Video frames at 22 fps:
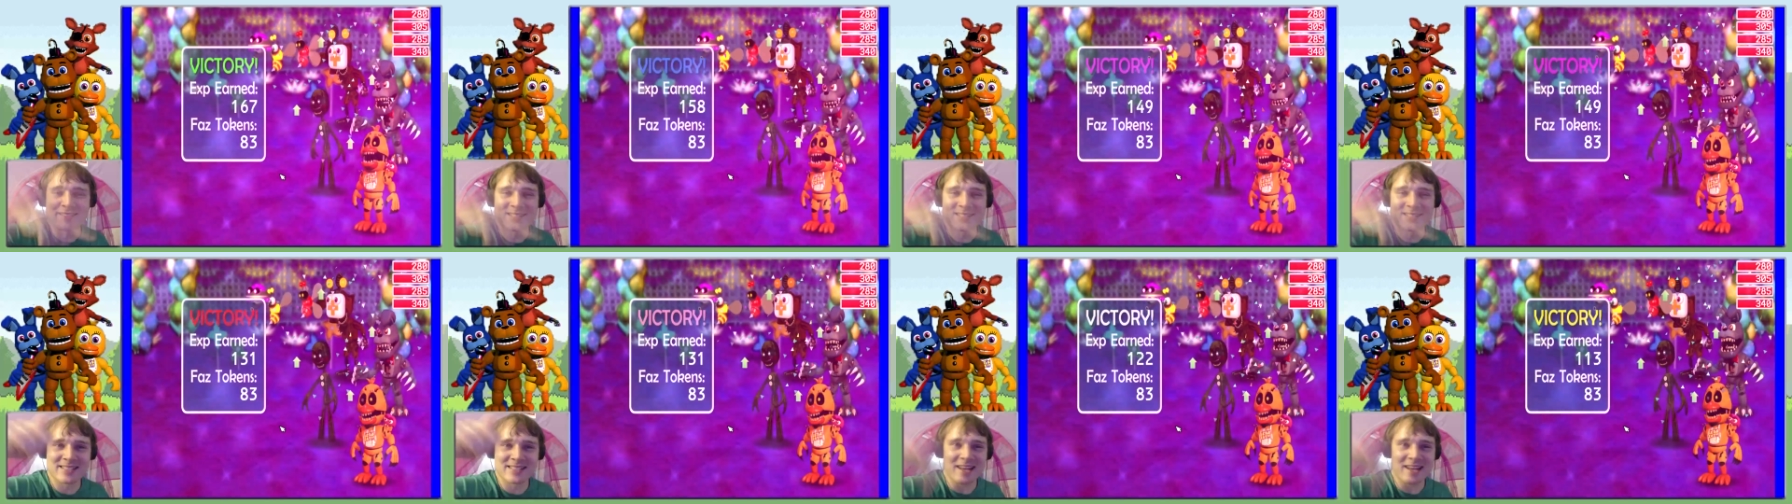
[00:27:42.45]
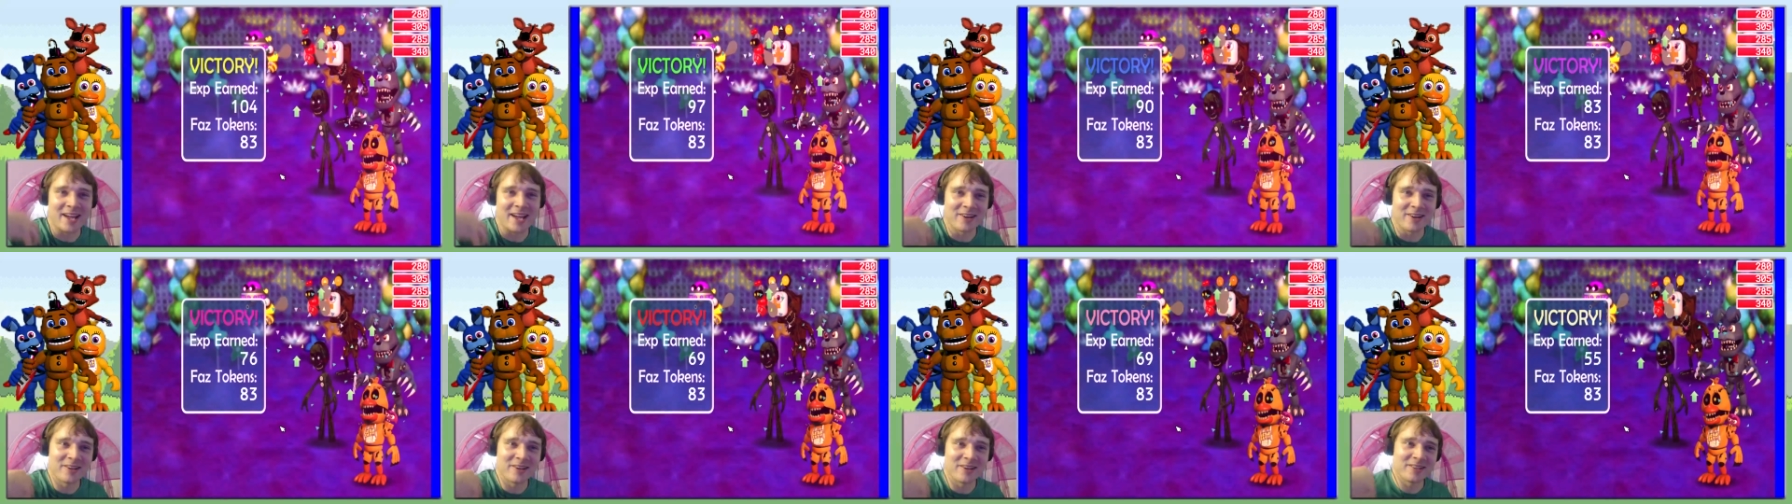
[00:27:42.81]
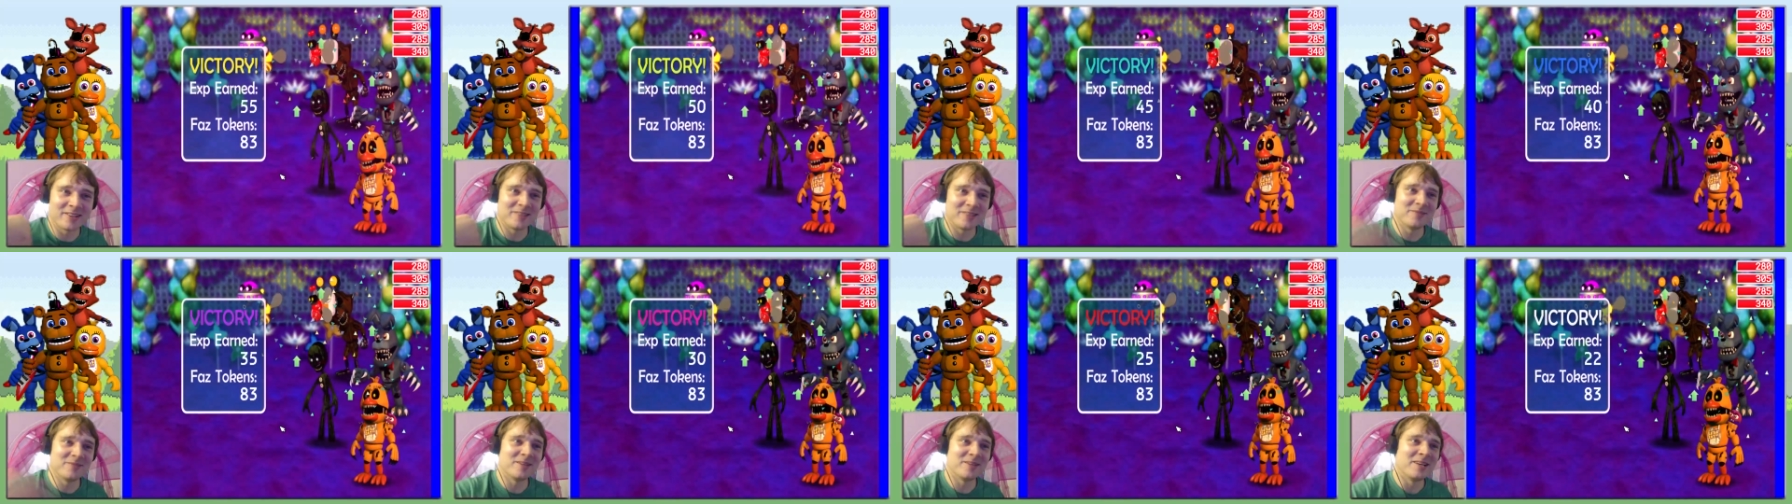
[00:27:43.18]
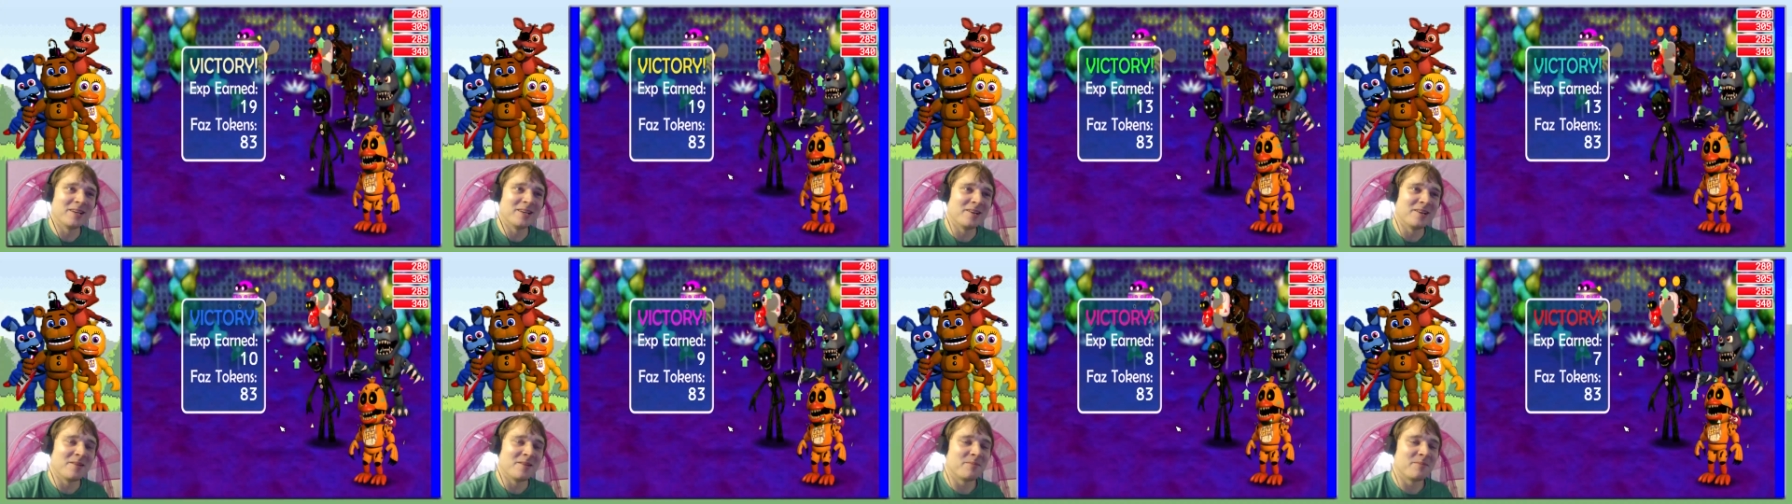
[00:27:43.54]
staggering them.
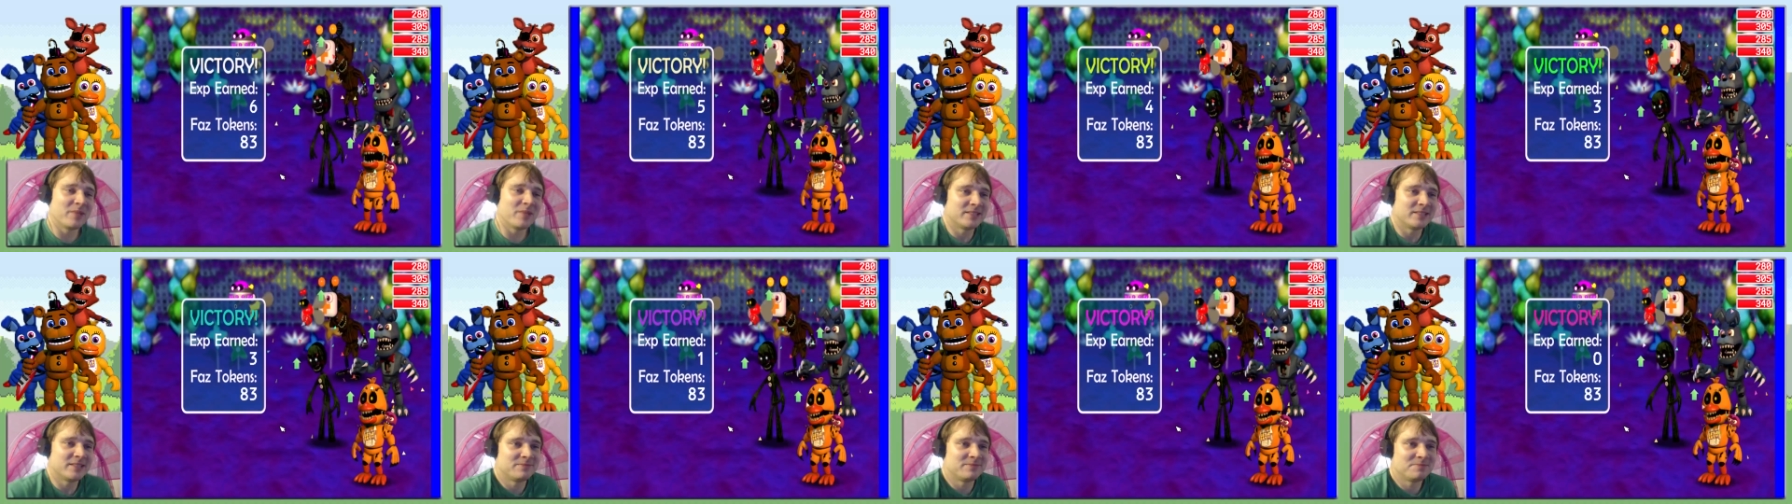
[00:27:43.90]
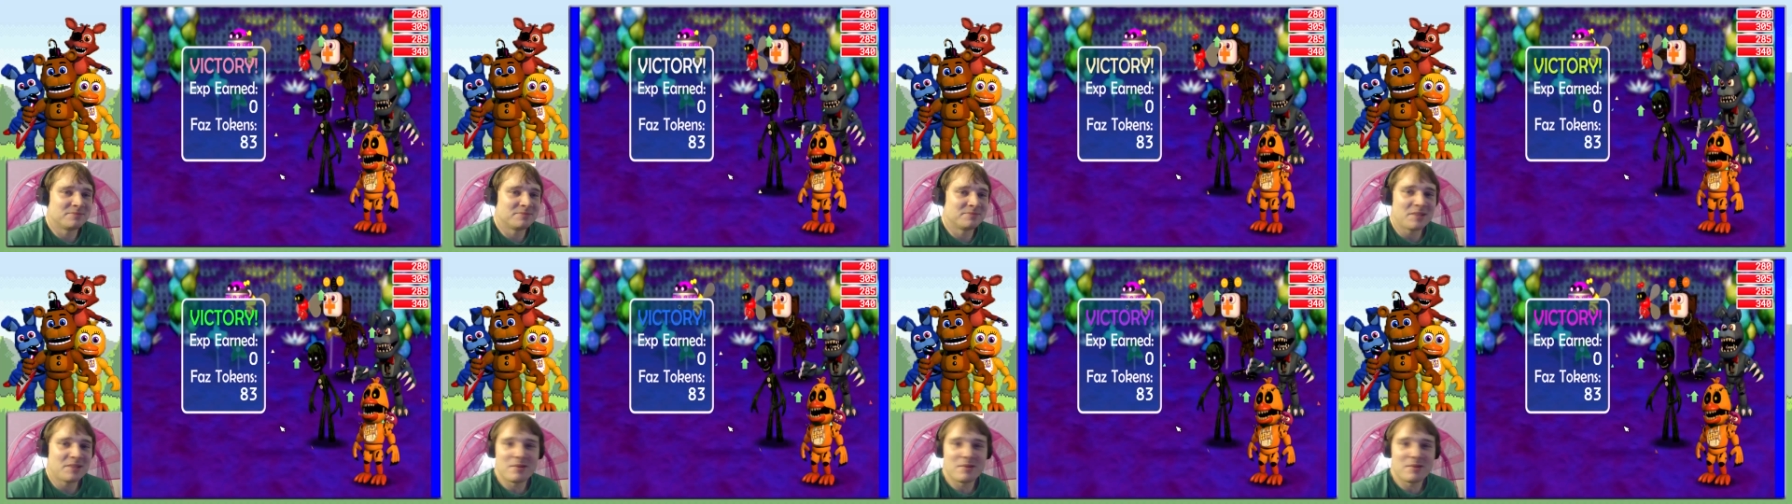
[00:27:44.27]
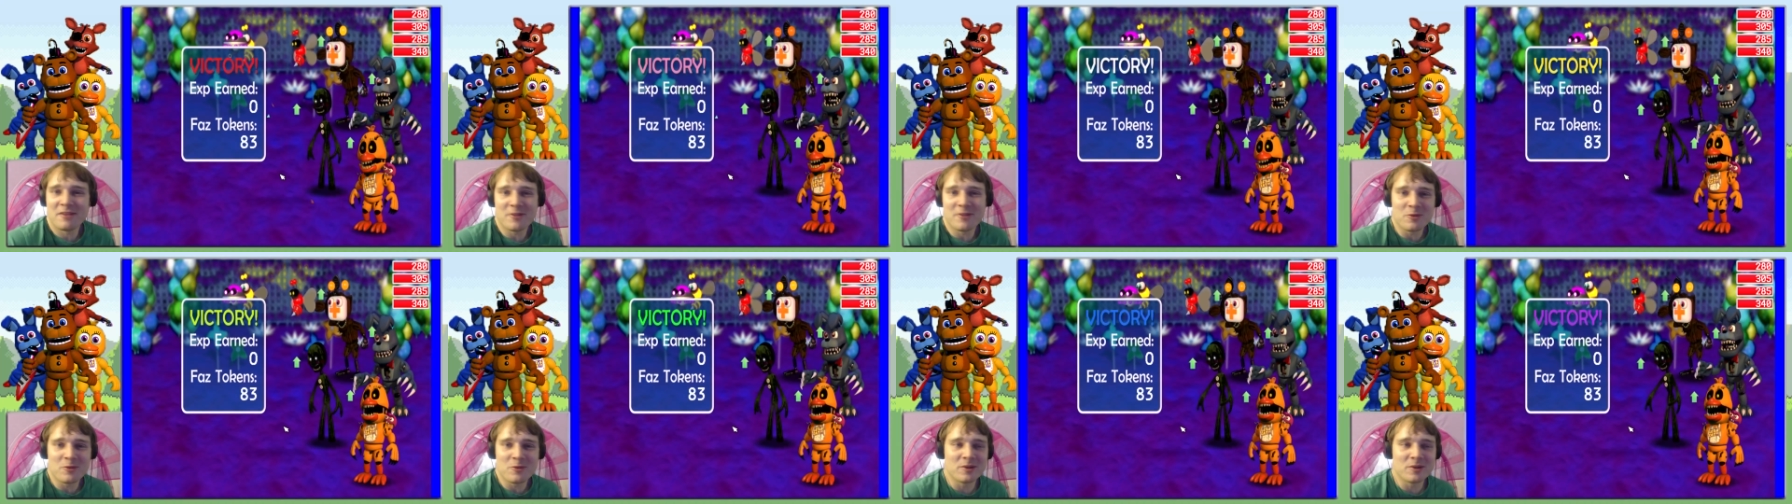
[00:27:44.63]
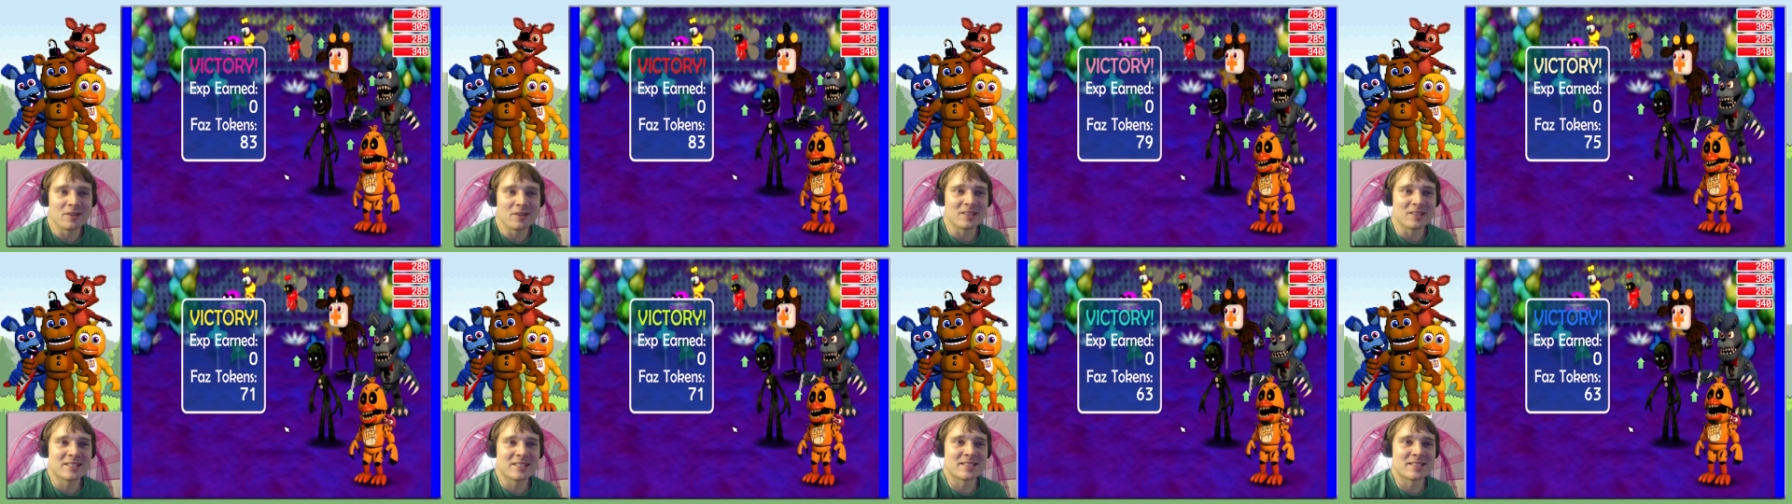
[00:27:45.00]
But, I mean, if it
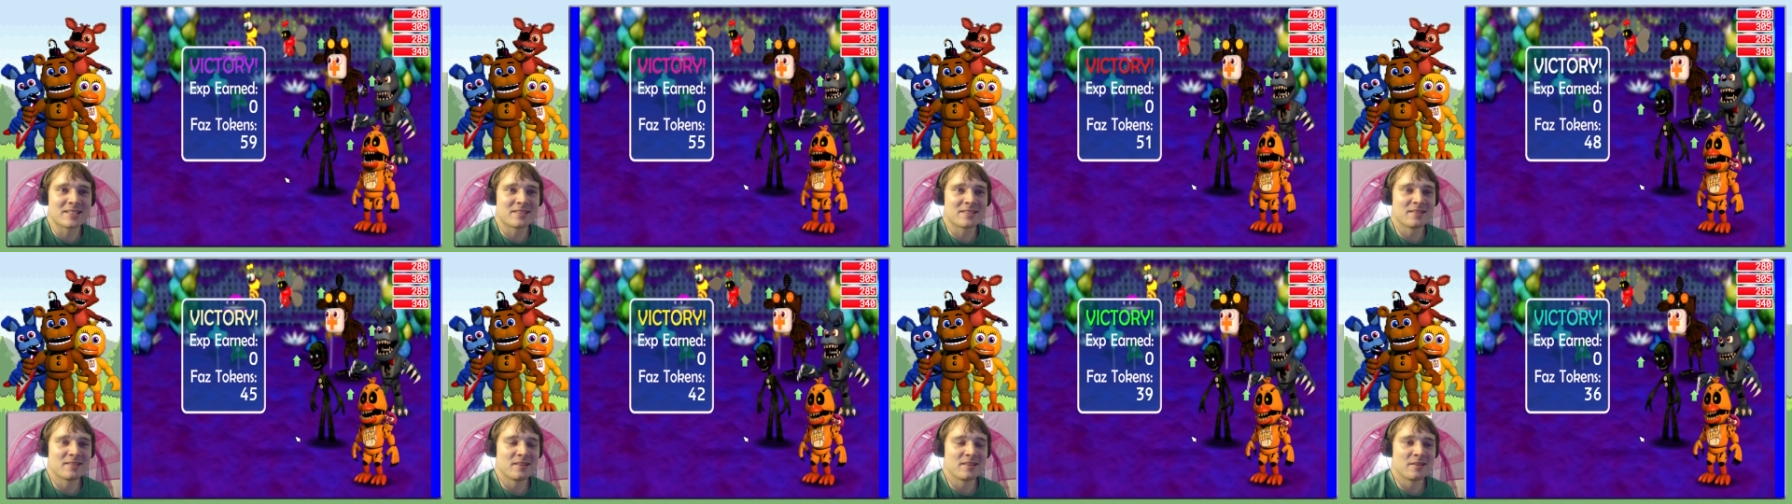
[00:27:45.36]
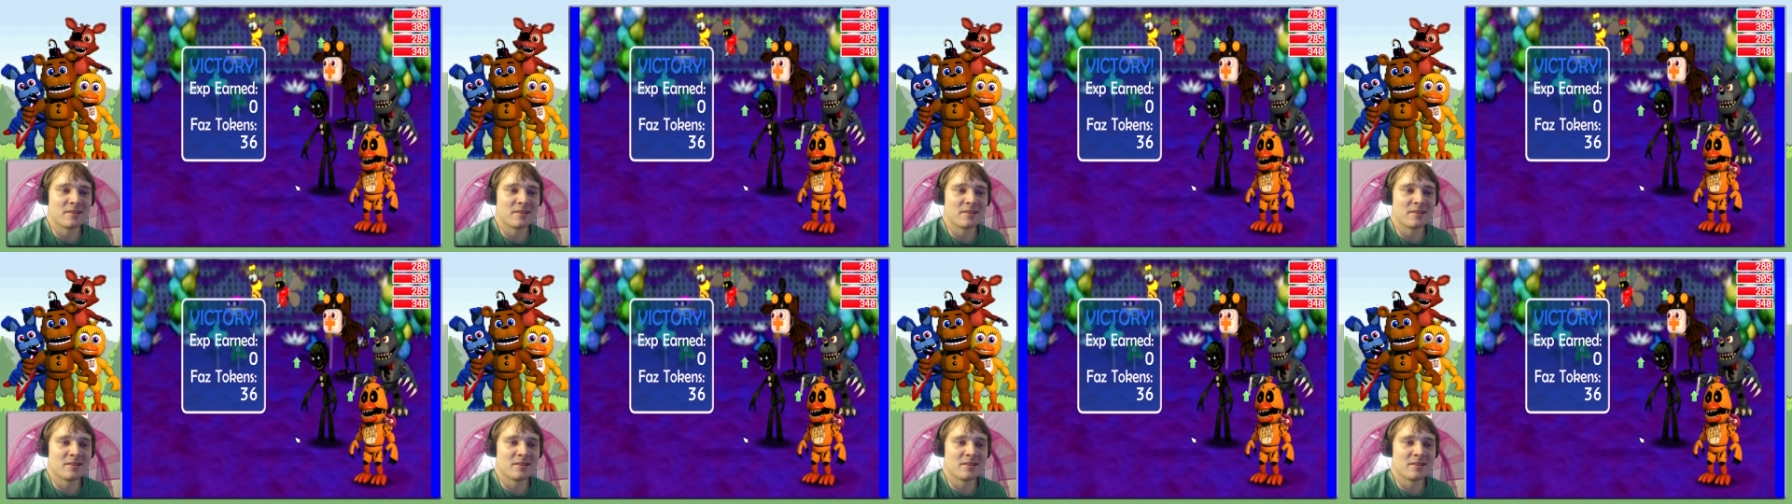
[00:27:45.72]
works...